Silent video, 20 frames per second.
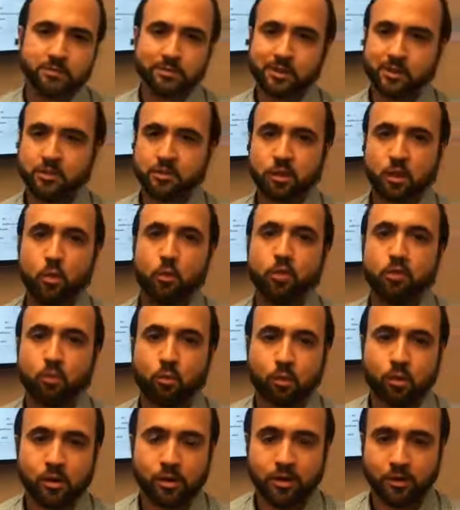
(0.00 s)
doesn't always
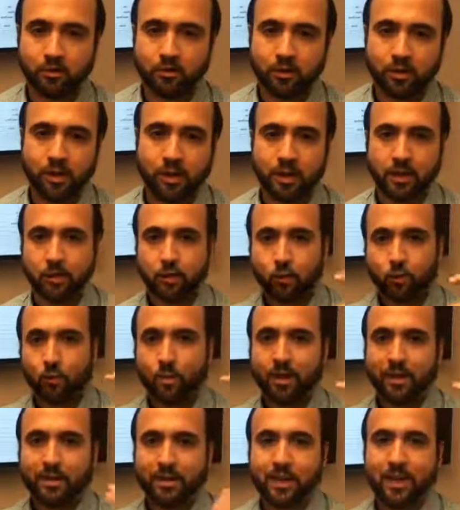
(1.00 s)
work. It'll say
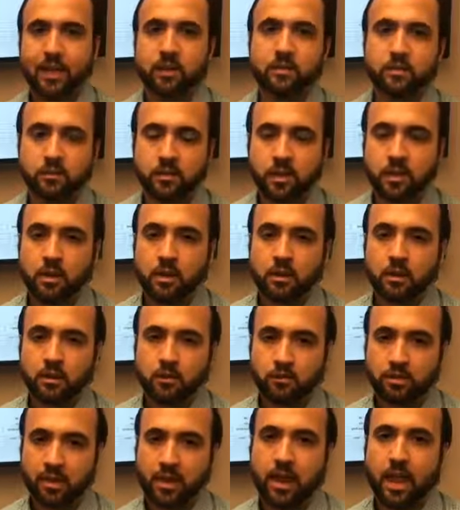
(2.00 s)
incorrect guess.
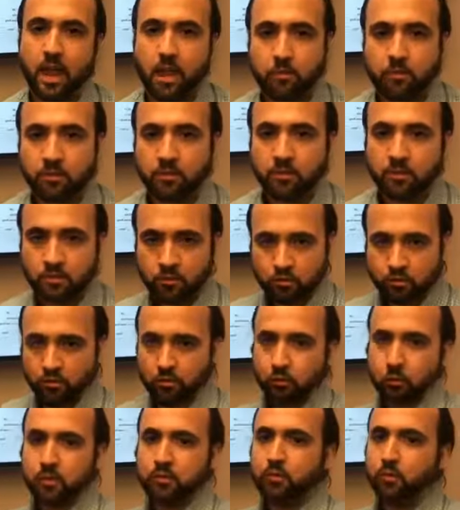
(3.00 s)
If that happens,
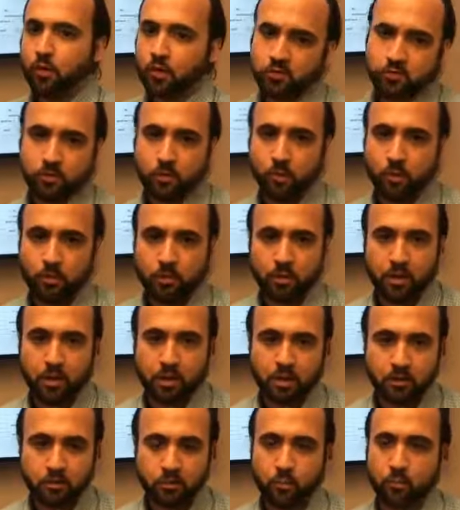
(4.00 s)
just refresh the web
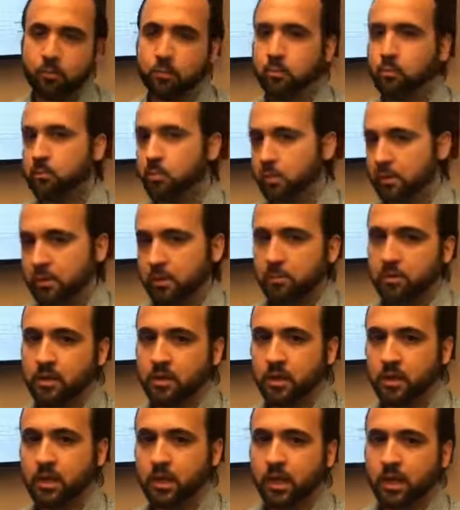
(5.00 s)
page, put the
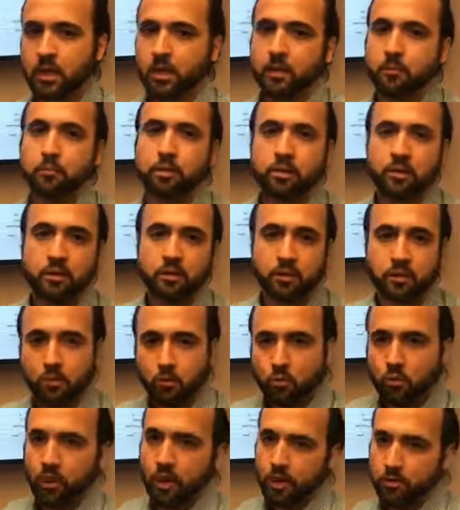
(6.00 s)
pin in again, and put in the
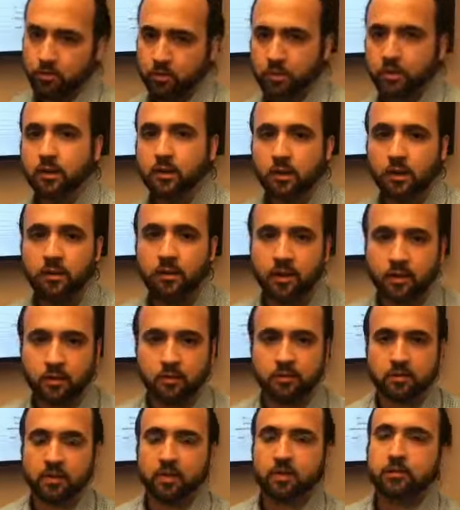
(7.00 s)
new CAPTCHA, and then the
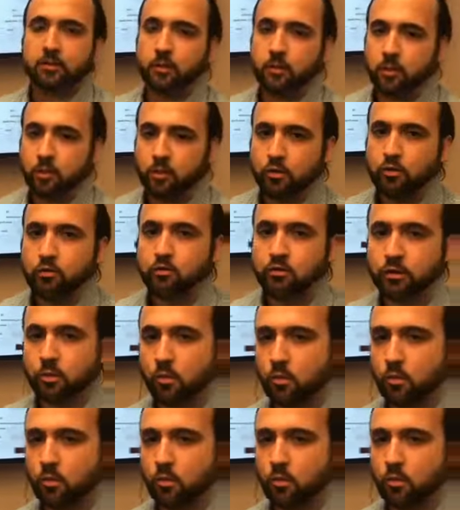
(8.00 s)
second time it'll usually